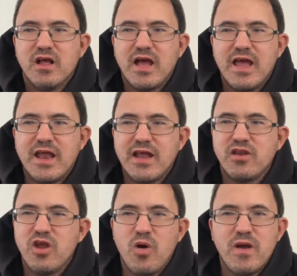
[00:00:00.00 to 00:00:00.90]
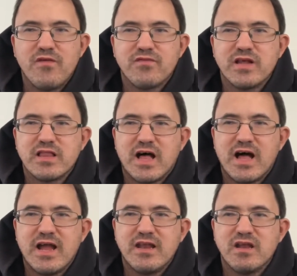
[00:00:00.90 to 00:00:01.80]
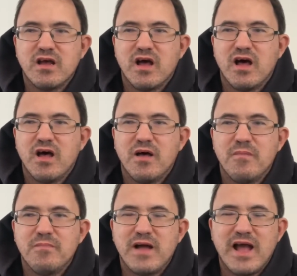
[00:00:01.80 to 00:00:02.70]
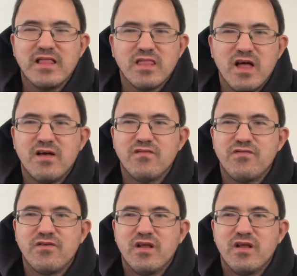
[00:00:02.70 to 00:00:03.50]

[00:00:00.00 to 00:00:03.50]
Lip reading: and I know every line. I love